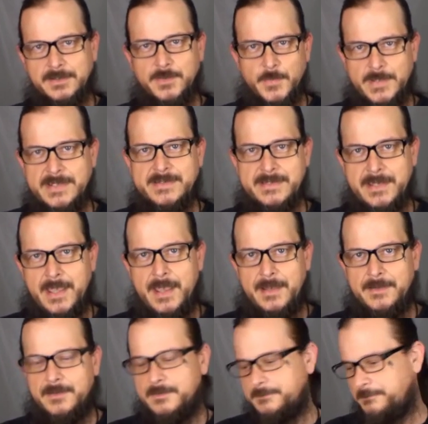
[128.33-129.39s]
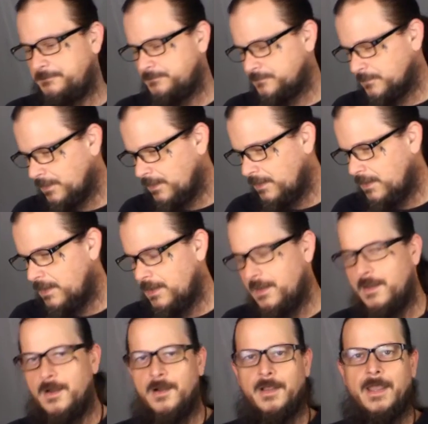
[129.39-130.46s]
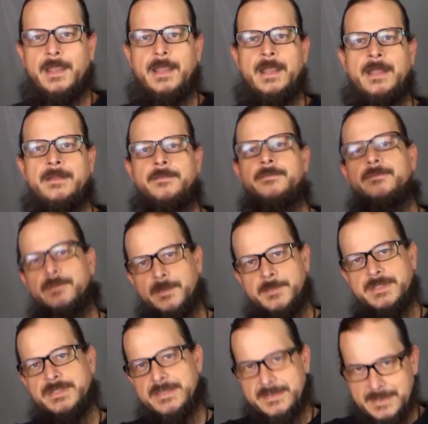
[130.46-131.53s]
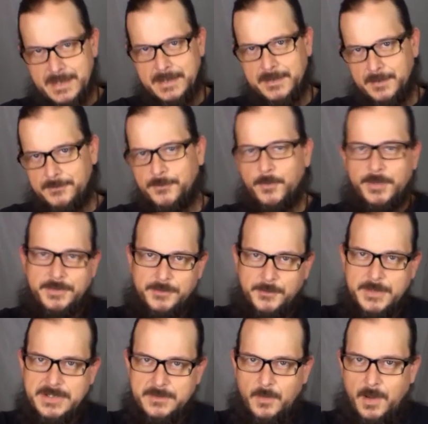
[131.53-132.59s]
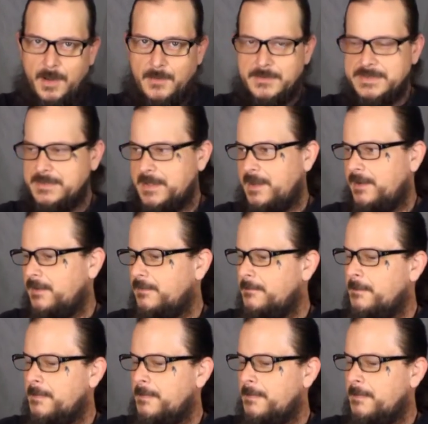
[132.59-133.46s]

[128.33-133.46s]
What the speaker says: Louisiana. Okay, and let me just set it up for you and the reason why I was there.